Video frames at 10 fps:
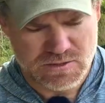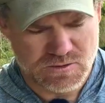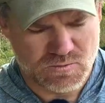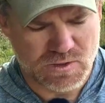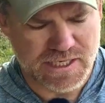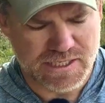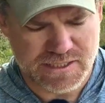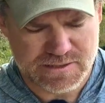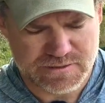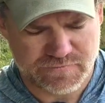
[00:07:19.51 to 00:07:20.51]

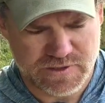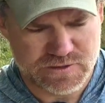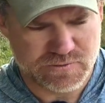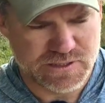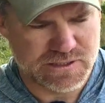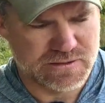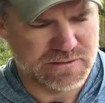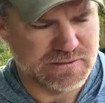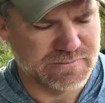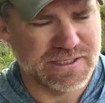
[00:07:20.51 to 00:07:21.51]
rod to fish with,
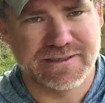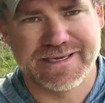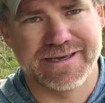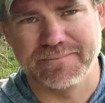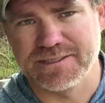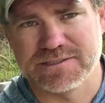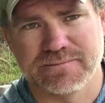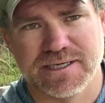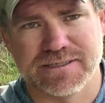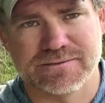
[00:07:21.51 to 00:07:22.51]
you can't beat
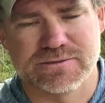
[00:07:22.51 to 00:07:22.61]
Shimano.